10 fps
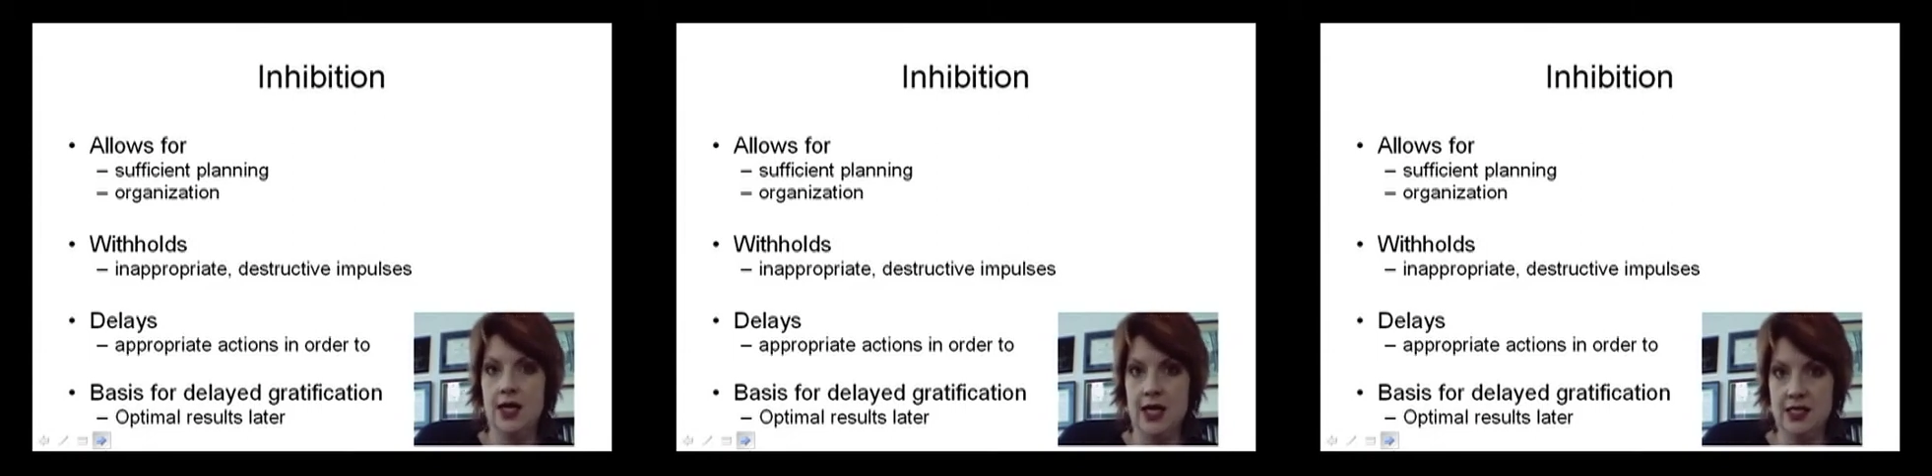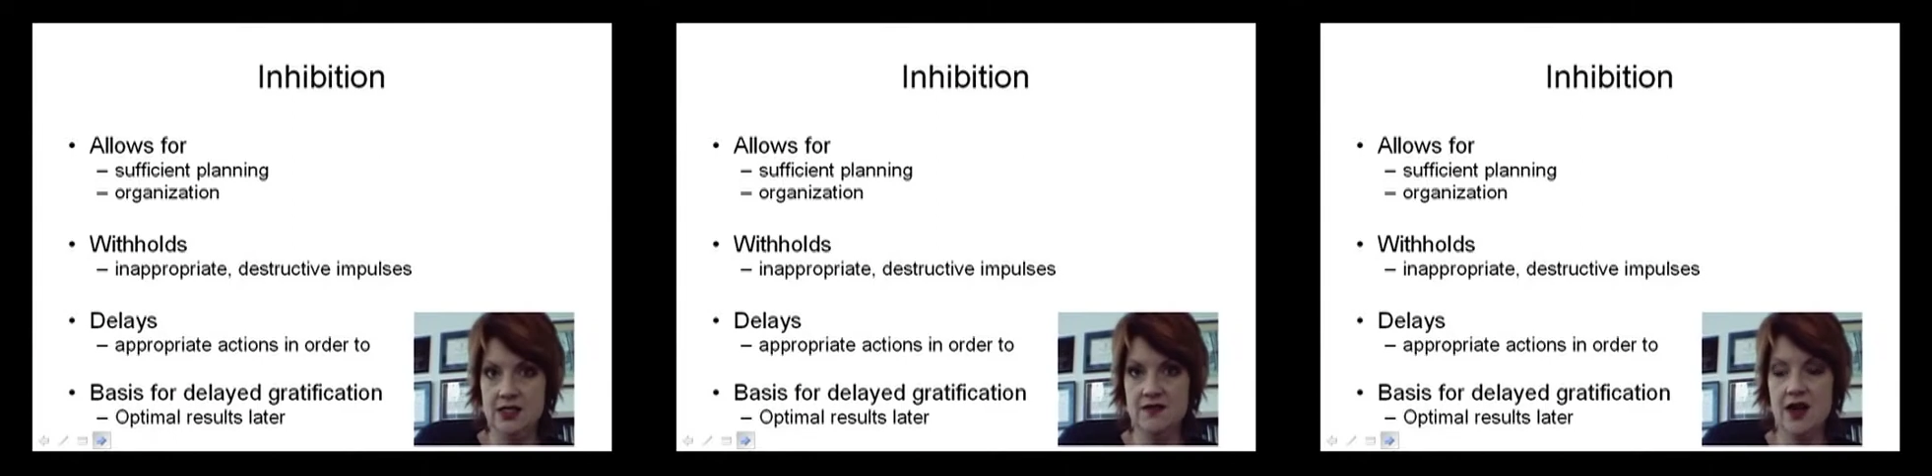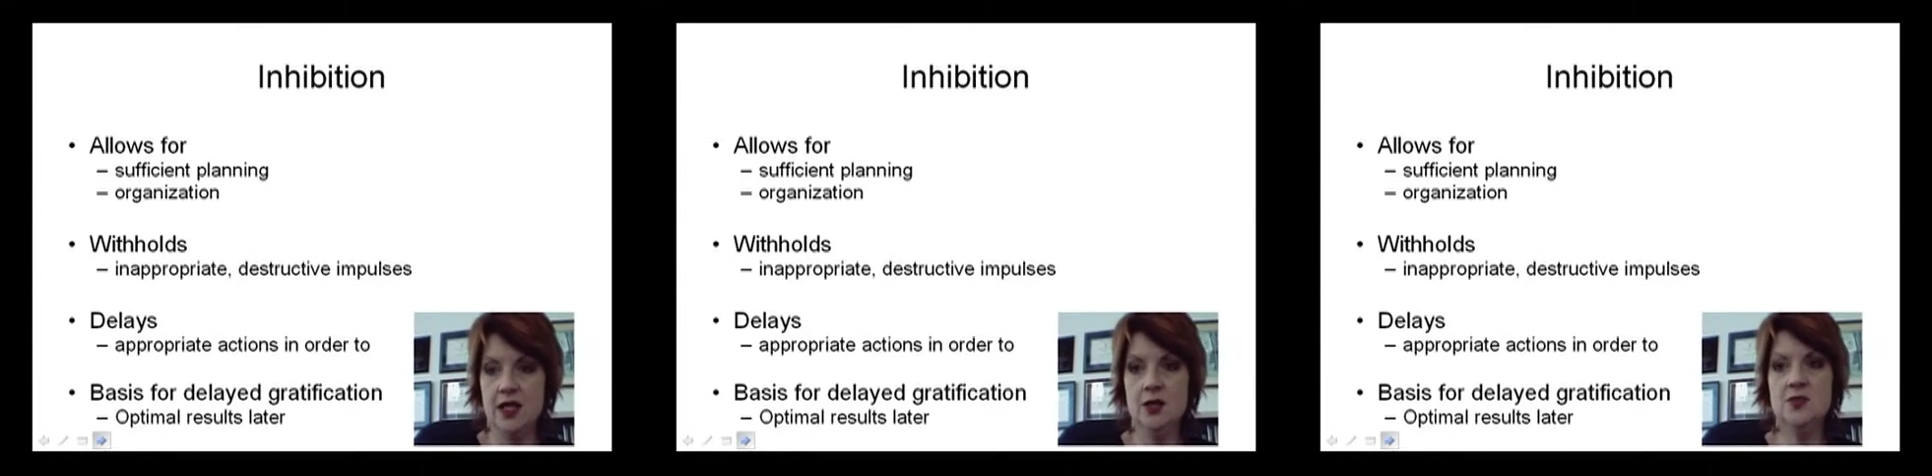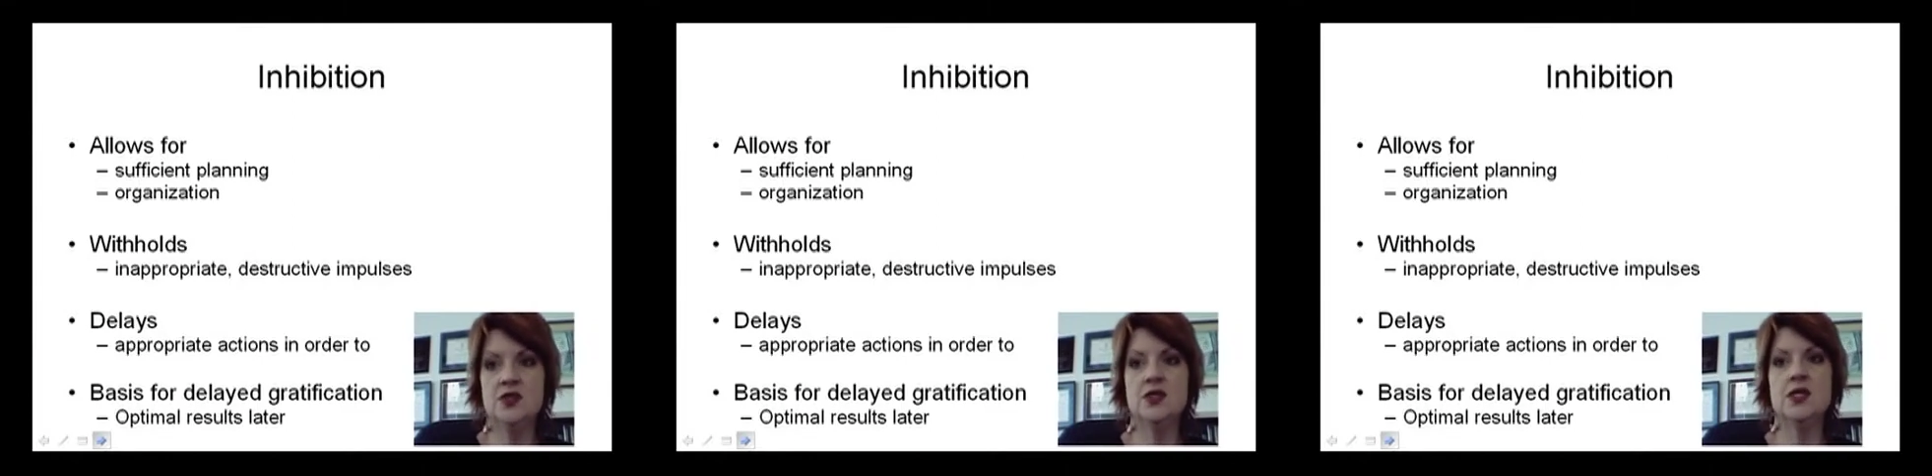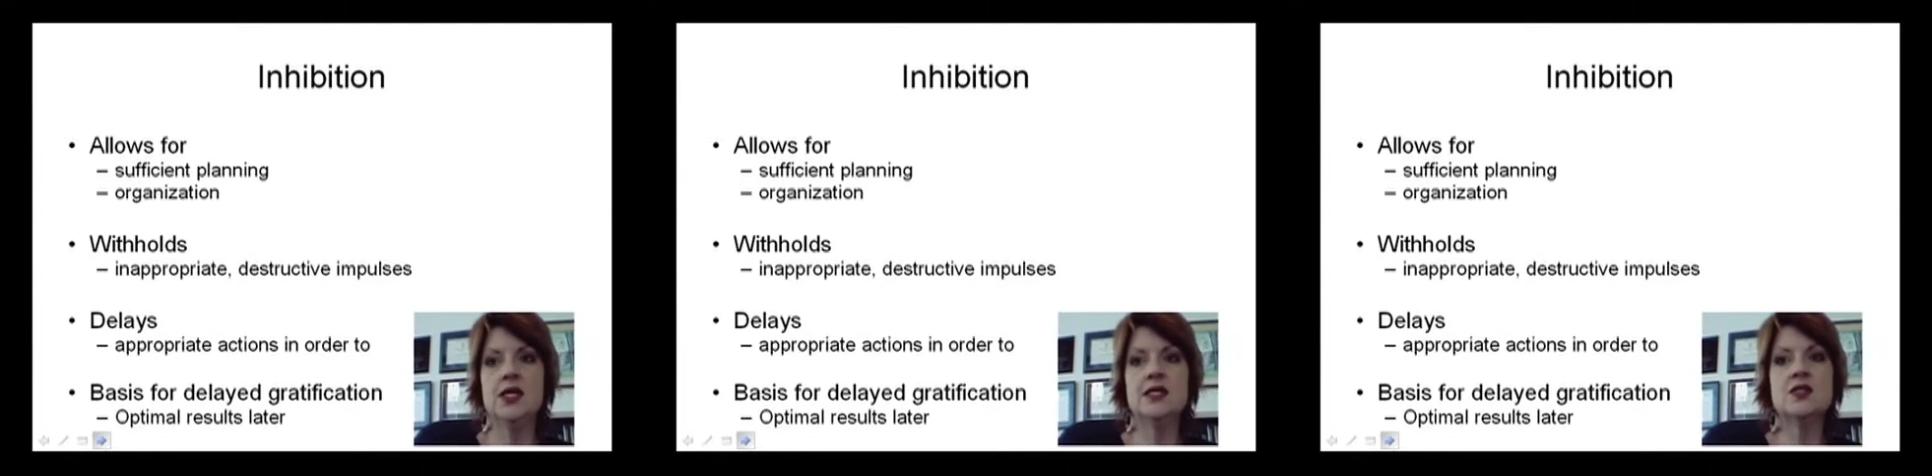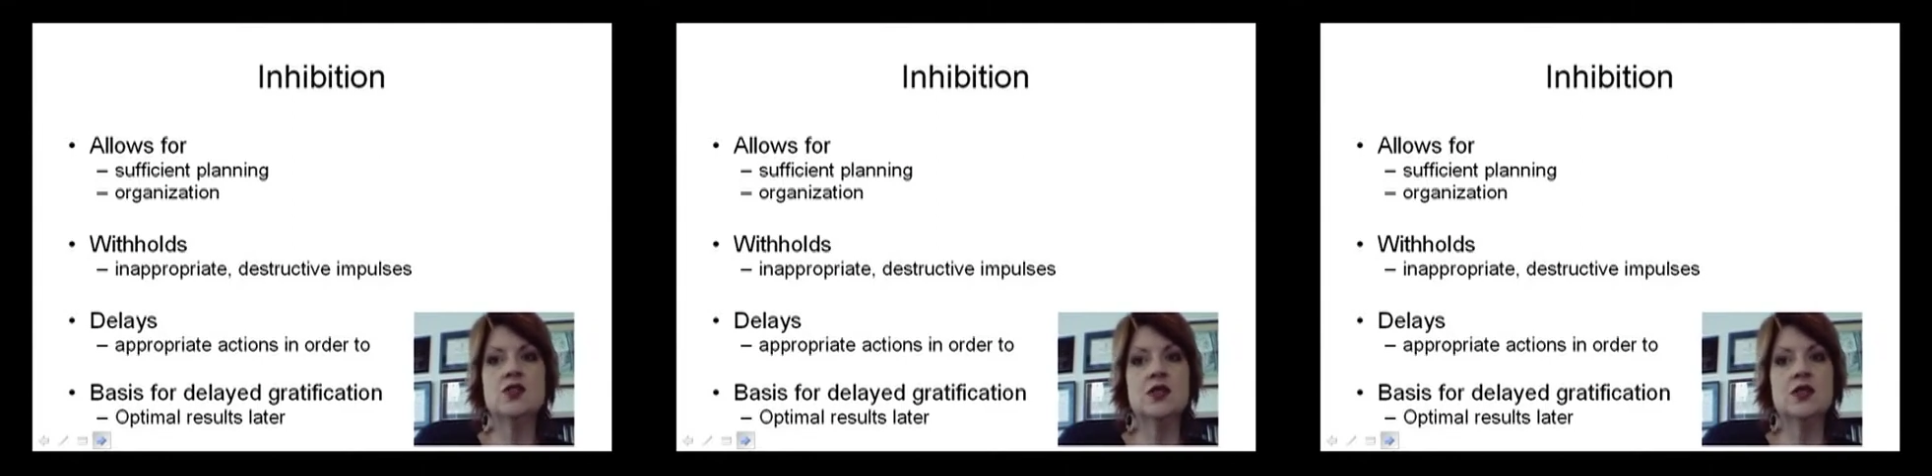and develops, it's